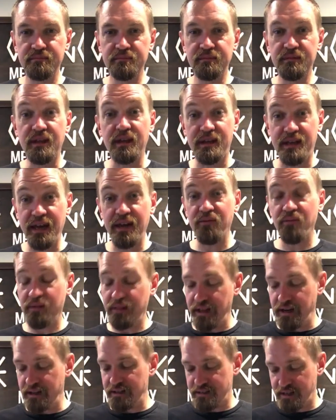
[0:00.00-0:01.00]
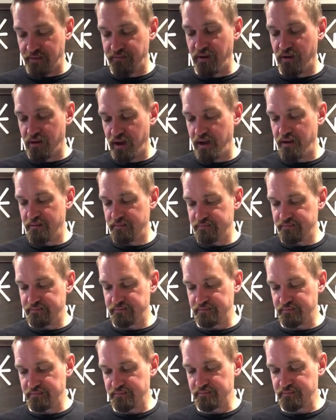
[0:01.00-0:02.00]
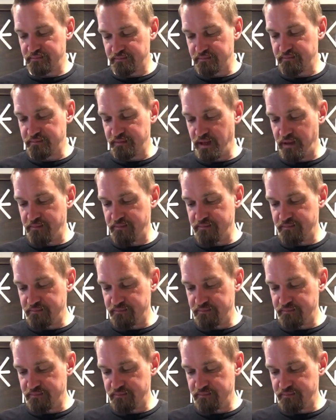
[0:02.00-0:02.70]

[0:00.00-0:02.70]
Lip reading: The gig-related stuff. Okay. Yep.